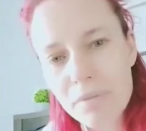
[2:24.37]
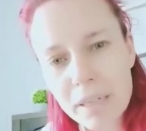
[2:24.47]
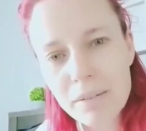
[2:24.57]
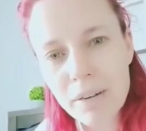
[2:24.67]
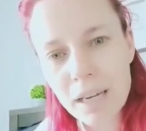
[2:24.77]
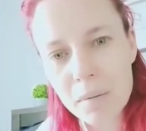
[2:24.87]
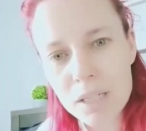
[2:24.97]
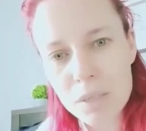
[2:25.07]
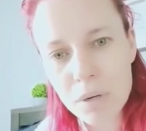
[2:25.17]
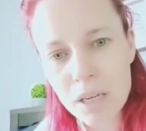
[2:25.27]
really
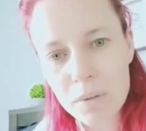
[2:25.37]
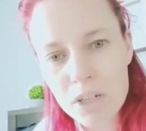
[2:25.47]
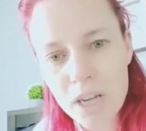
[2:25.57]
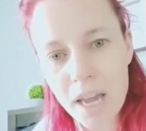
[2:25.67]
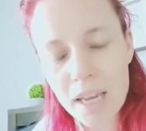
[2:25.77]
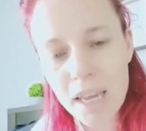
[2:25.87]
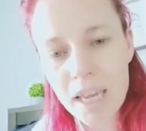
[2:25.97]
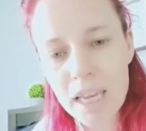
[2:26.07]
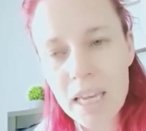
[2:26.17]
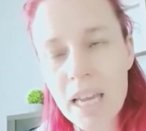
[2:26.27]
recommend working with Jack.
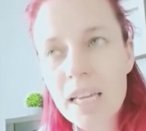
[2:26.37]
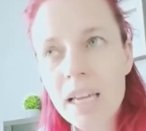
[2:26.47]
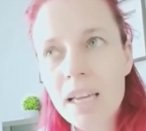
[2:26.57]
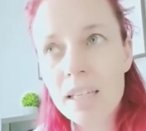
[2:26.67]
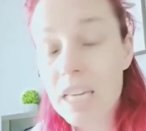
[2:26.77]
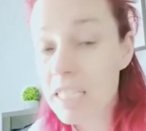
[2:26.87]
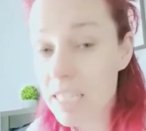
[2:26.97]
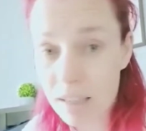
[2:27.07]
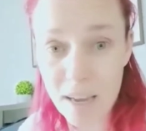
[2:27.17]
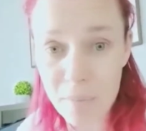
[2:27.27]
You can
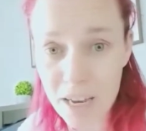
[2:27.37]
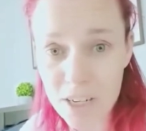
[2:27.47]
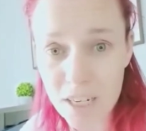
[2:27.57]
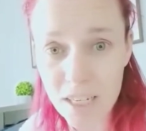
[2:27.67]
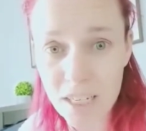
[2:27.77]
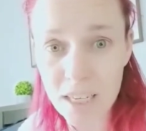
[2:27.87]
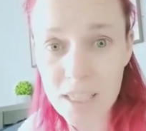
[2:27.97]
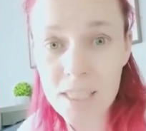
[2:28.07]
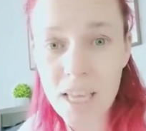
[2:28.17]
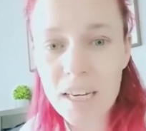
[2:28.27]
tell how passionate he
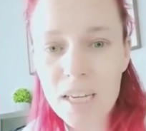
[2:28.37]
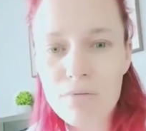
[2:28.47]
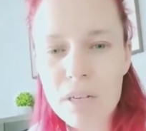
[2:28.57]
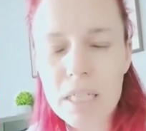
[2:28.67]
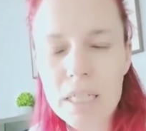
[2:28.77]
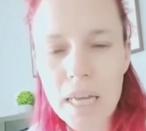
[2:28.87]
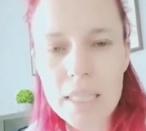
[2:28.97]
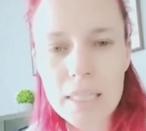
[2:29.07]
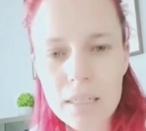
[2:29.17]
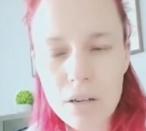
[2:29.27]
is, and he really
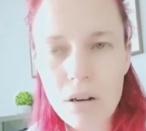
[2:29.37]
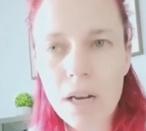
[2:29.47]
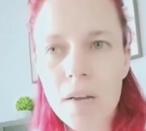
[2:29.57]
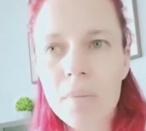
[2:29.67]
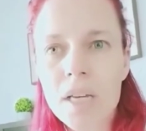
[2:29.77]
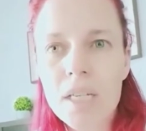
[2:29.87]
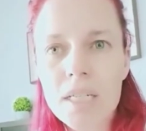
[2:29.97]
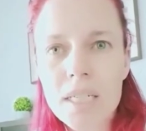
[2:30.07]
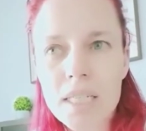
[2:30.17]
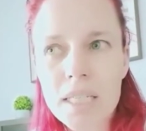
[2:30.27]
takes the time
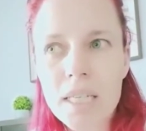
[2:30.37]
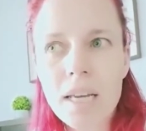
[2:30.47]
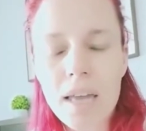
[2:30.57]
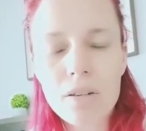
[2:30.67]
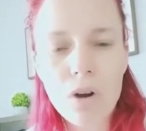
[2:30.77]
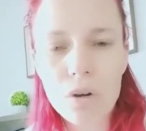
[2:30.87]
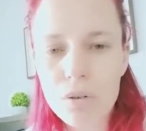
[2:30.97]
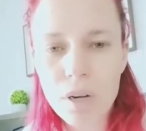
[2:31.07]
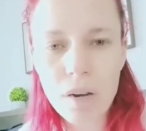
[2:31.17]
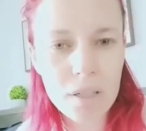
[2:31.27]
to sit and go
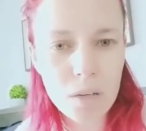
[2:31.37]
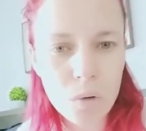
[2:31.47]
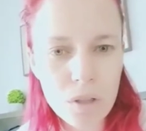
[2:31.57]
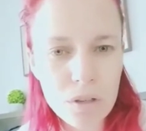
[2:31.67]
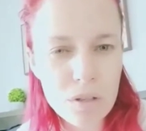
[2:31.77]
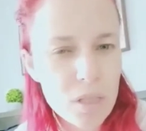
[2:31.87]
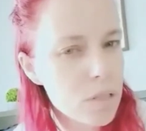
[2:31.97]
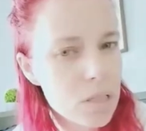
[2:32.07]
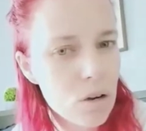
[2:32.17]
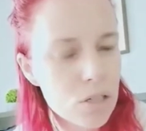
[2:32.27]
through everything with you. So
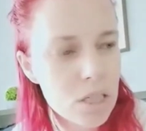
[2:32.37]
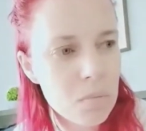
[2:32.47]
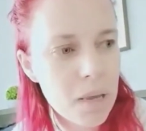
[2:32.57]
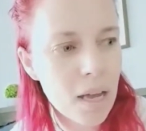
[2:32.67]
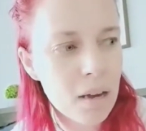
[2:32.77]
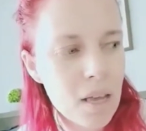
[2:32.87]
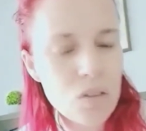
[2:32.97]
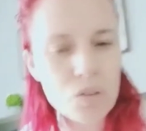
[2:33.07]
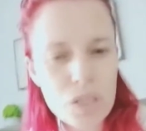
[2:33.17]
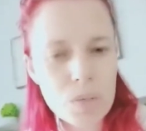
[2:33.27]
it's not just about
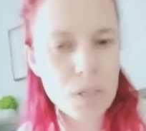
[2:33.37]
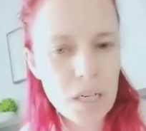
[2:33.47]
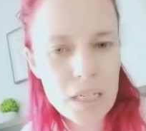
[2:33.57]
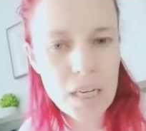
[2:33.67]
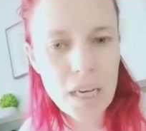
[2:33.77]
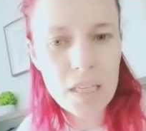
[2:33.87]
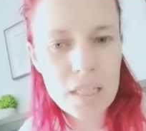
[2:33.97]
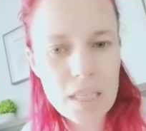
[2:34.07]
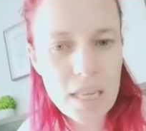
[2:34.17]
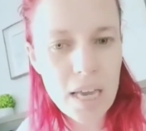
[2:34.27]
this is what you need to eat
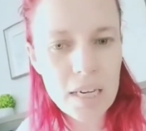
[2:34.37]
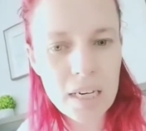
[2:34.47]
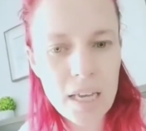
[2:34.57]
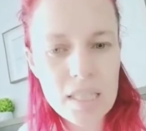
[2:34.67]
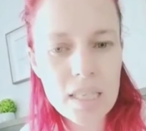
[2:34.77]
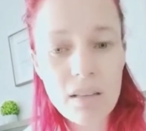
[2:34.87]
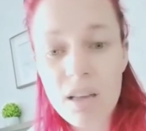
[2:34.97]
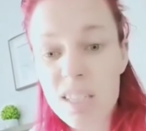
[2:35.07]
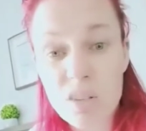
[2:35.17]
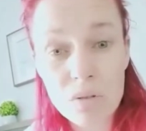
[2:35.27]
and this is how you need to
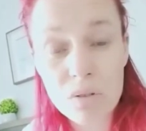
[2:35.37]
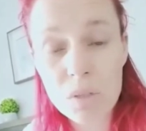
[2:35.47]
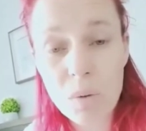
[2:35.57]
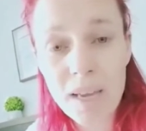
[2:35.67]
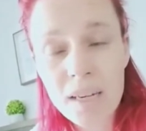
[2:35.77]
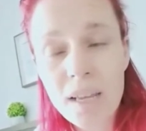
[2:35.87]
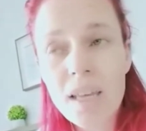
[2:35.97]
exercise and you'll lose weight.